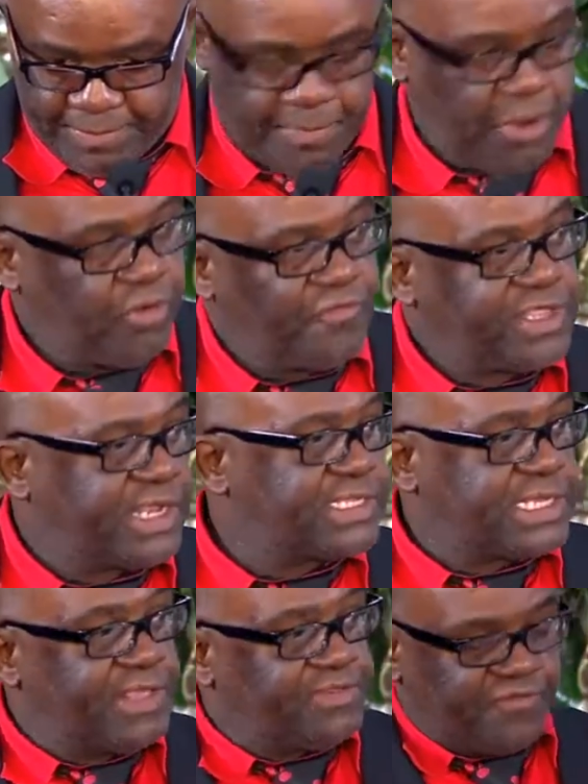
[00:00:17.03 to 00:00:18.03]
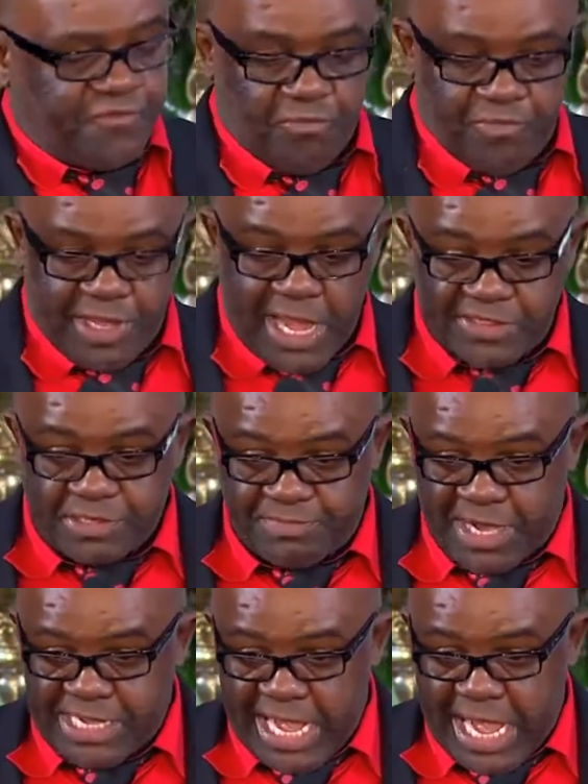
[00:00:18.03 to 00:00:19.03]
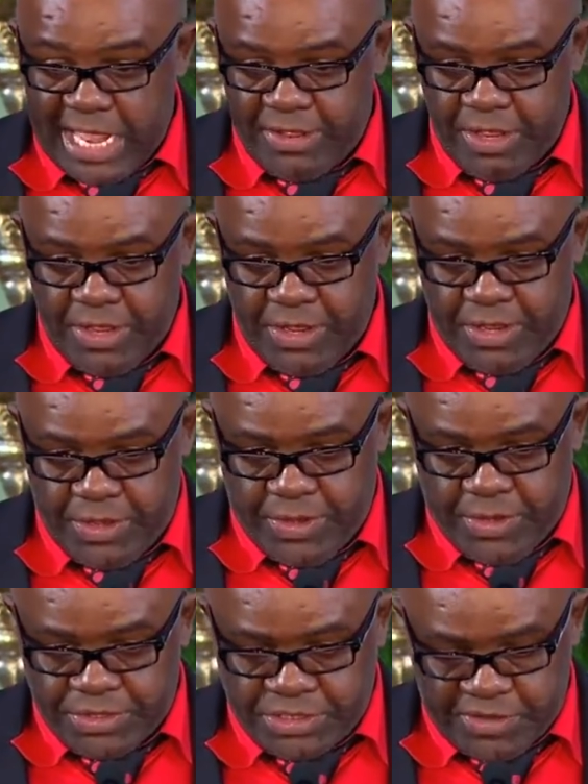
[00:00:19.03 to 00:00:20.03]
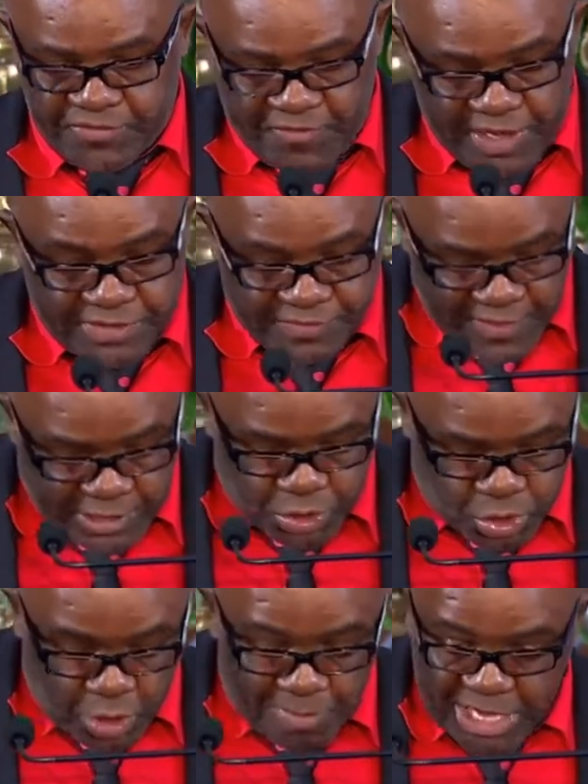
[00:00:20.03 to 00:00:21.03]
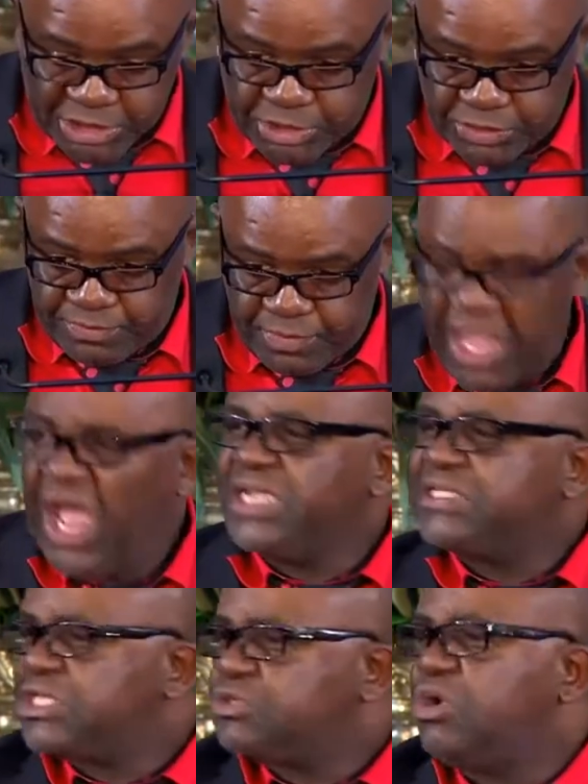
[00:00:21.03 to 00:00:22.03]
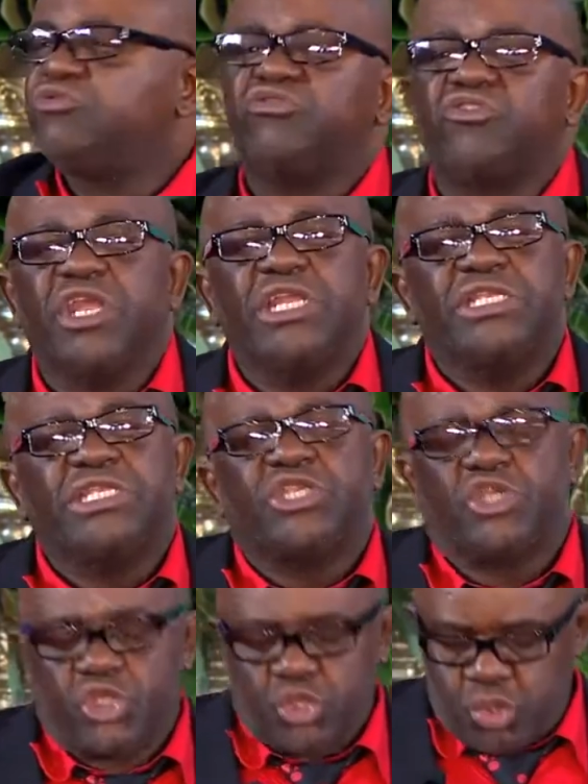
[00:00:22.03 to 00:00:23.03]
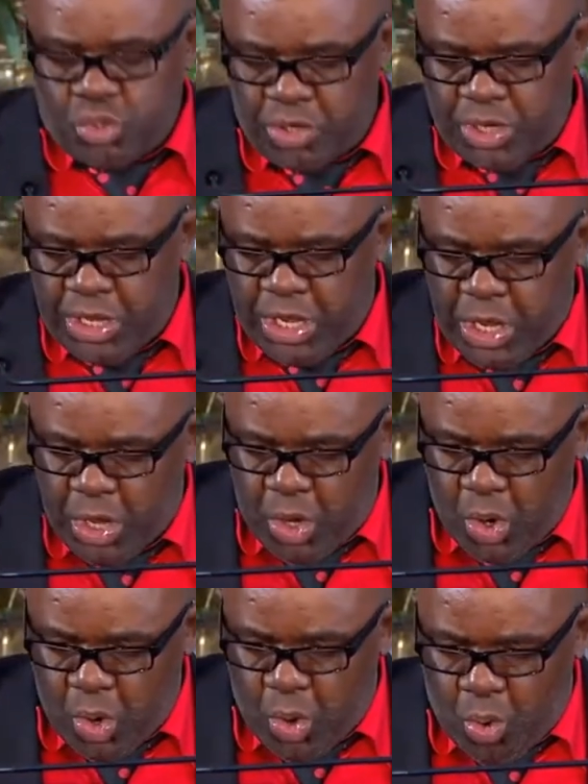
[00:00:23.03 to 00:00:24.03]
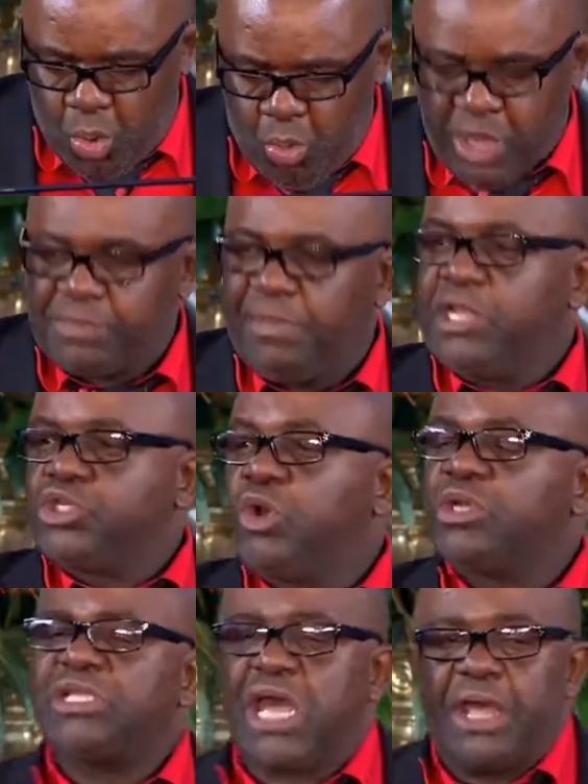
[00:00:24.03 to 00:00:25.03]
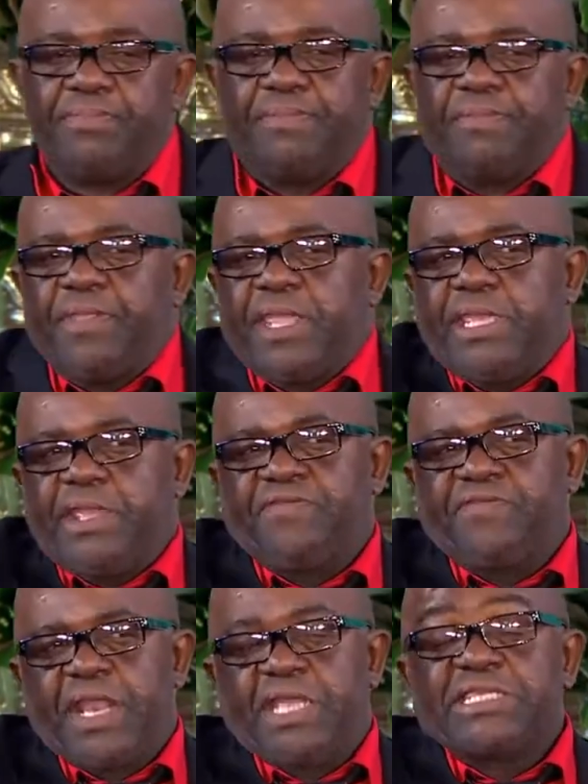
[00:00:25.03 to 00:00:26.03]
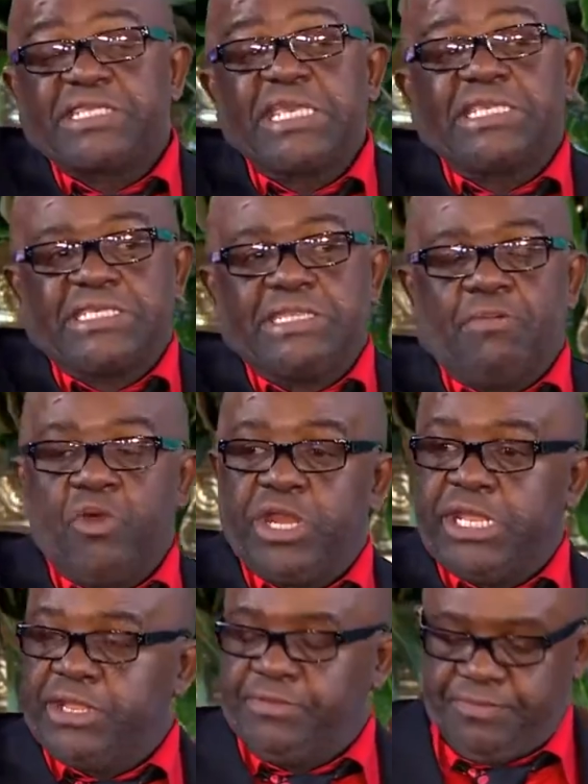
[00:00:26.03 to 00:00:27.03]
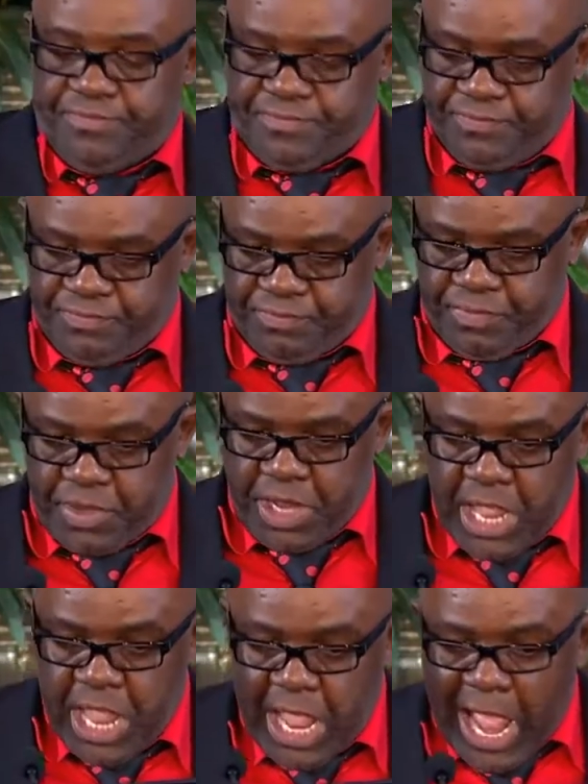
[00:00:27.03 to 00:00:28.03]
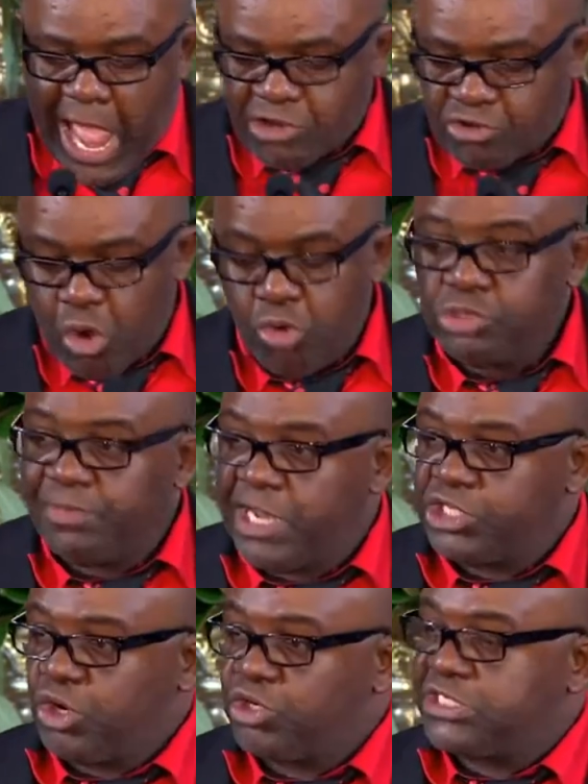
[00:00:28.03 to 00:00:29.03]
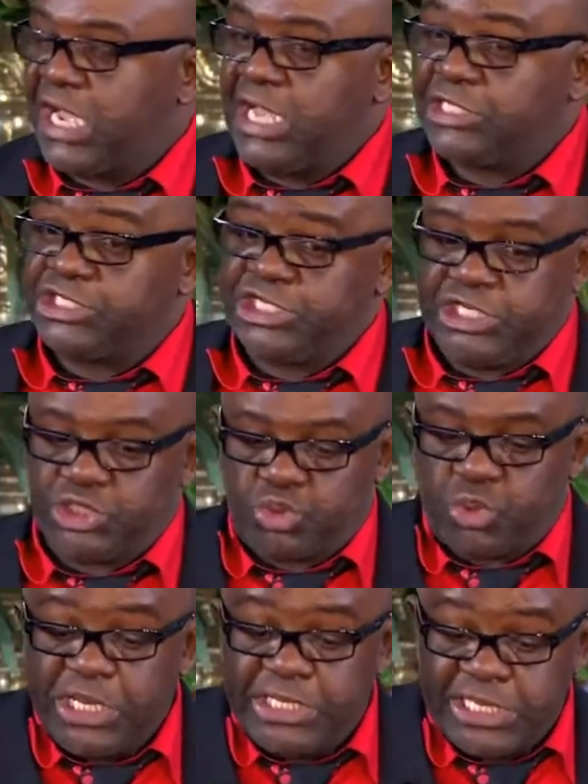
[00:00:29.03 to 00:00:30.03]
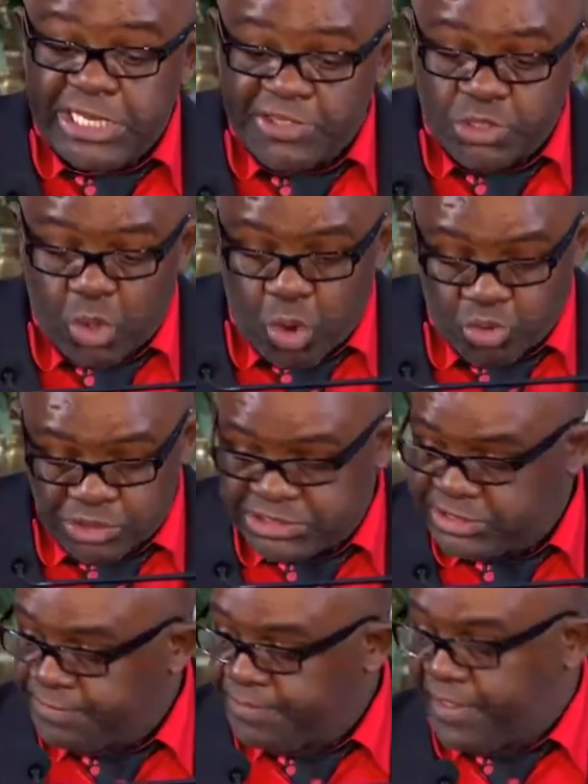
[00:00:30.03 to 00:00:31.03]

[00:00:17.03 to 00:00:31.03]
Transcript: Board of Trustees from the Nelson Mandela Children's Fund, thank you so much. I just want to read to you what my daughter, yesterday at six in the morning, I wrote my daughter. She is twenty years old.